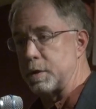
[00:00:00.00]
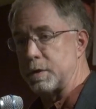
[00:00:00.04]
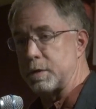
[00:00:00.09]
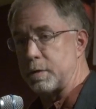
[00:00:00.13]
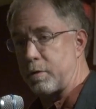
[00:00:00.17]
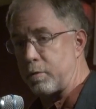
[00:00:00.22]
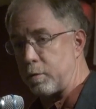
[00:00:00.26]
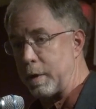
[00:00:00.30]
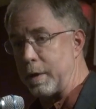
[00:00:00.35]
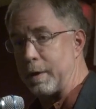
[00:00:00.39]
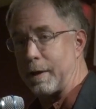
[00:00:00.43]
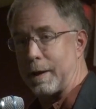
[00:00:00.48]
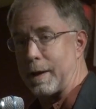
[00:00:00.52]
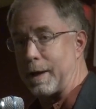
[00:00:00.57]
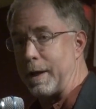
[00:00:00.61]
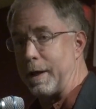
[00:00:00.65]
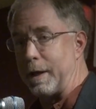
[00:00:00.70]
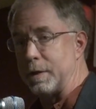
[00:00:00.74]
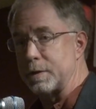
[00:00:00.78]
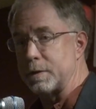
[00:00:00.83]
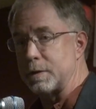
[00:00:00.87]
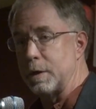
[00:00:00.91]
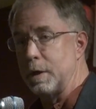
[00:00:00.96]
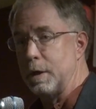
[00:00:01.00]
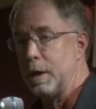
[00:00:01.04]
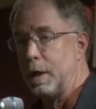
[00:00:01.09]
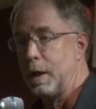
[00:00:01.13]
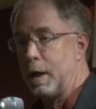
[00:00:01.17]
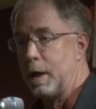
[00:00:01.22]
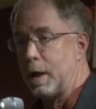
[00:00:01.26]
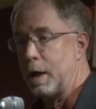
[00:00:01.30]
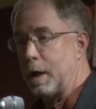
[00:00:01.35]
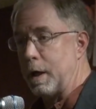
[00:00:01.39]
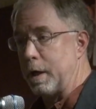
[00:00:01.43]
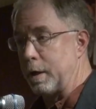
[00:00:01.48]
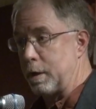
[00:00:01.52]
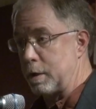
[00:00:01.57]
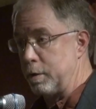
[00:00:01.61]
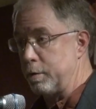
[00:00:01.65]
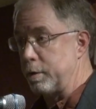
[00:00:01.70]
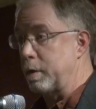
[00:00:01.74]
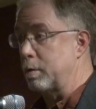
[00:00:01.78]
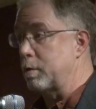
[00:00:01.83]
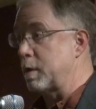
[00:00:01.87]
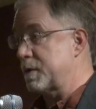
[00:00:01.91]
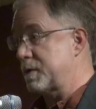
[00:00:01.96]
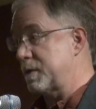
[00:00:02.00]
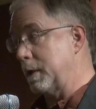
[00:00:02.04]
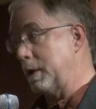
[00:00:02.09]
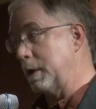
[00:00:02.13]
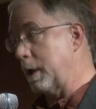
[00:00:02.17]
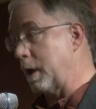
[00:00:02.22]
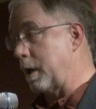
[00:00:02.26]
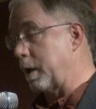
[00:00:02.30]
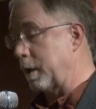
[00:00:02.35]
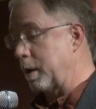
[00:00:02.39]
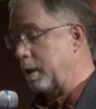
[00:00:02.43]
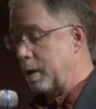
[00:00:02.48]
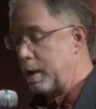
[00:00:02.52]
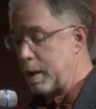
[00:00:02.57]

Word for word: just three of the guys, uh, including Rusty Young.